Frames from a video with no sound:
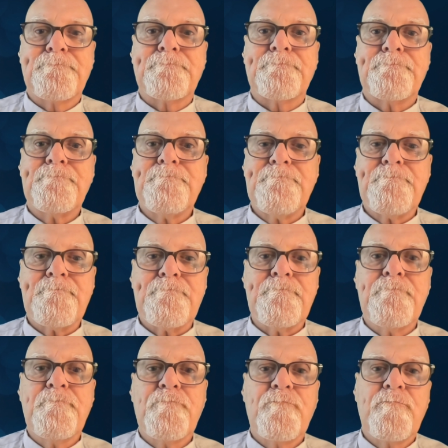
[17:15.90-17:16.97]

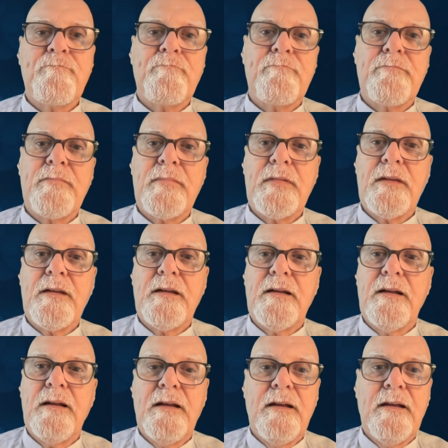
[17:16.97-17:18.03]

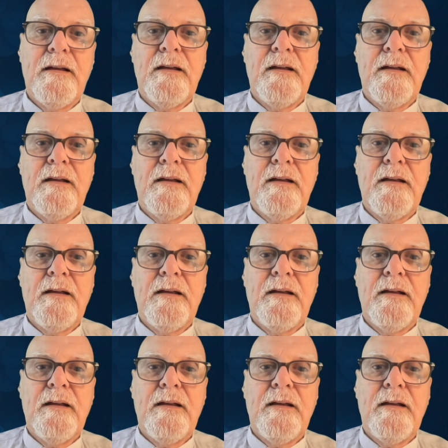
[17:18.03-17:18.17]
No one is speaking in this clip.